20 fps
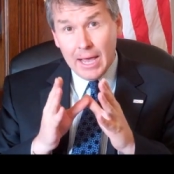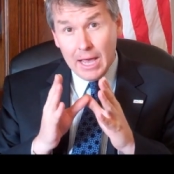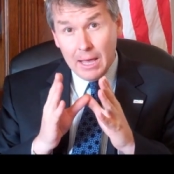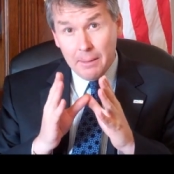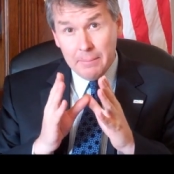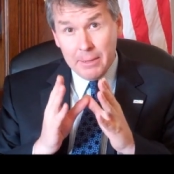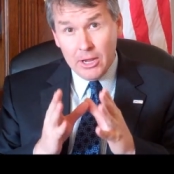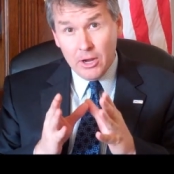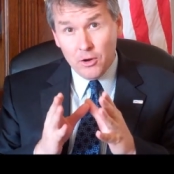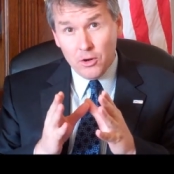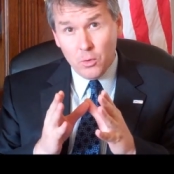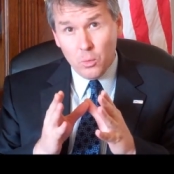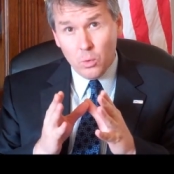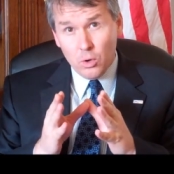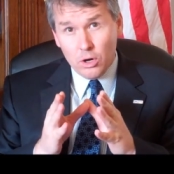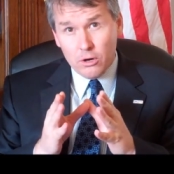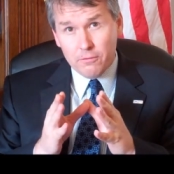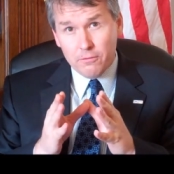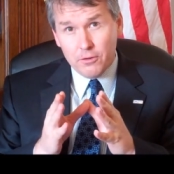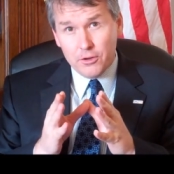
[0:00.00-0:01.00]
I'm here to
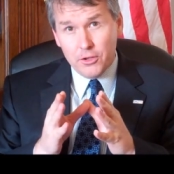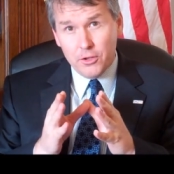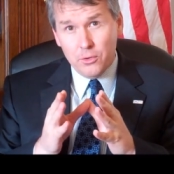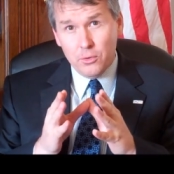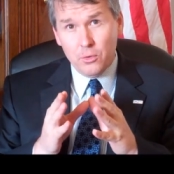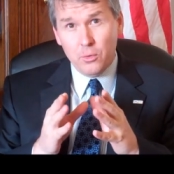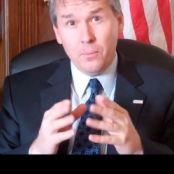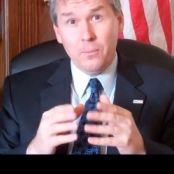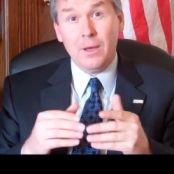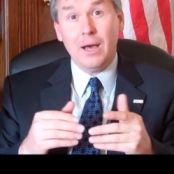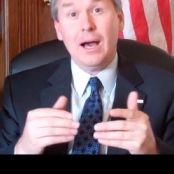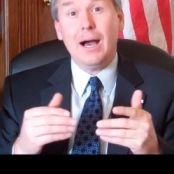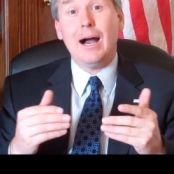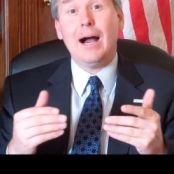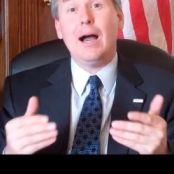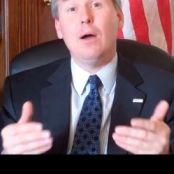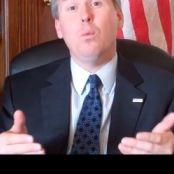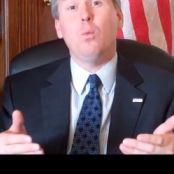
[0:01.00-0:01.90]
work for you. I